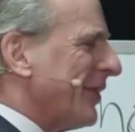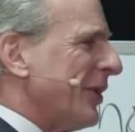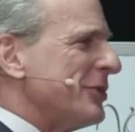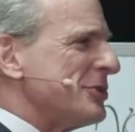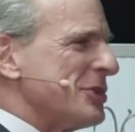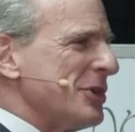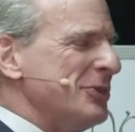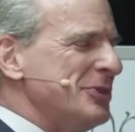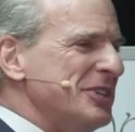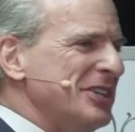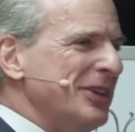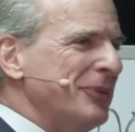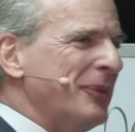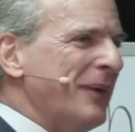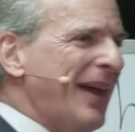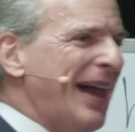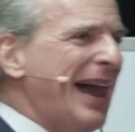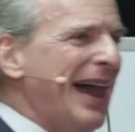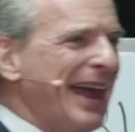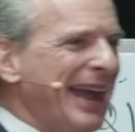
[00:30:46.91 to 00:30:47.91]
those yeah. who
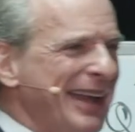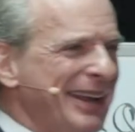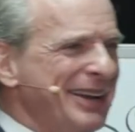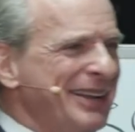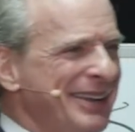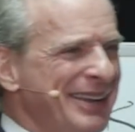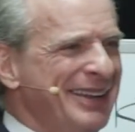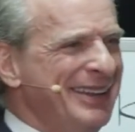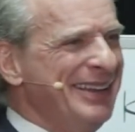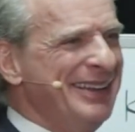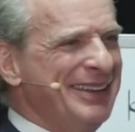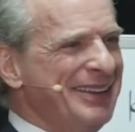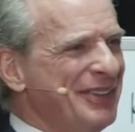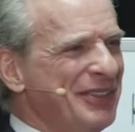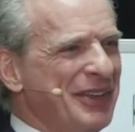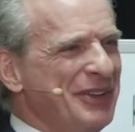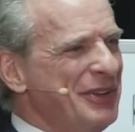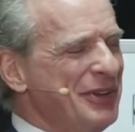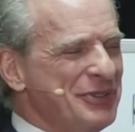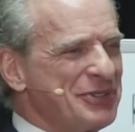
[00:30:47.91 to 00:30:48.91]
deride
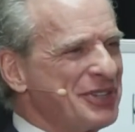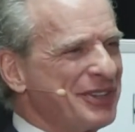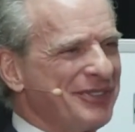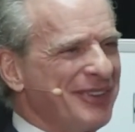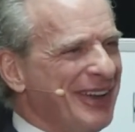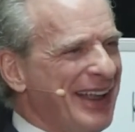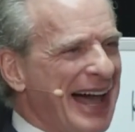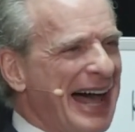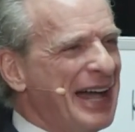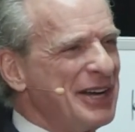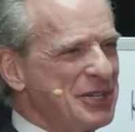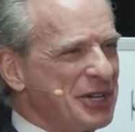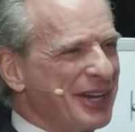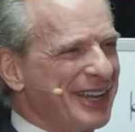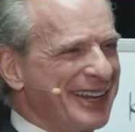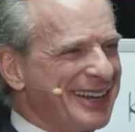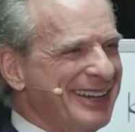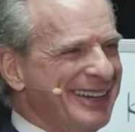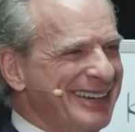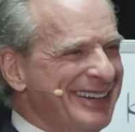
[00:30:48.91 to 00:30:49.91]
the use of
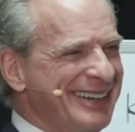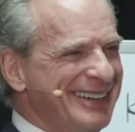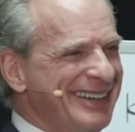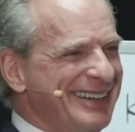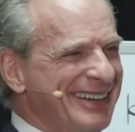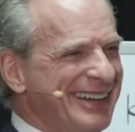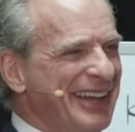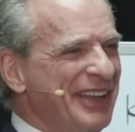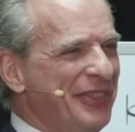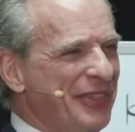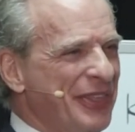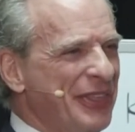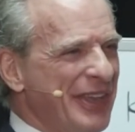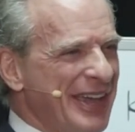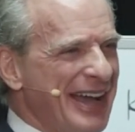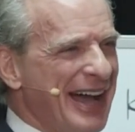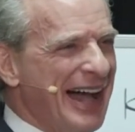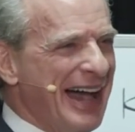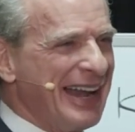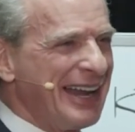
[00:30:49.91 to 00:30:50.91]
logic in
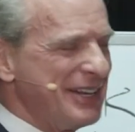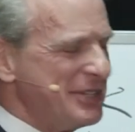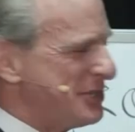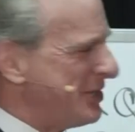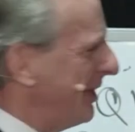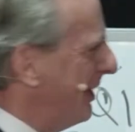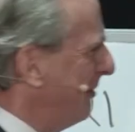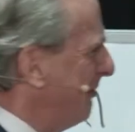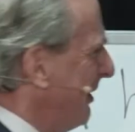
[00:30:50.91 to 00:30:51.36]
theology,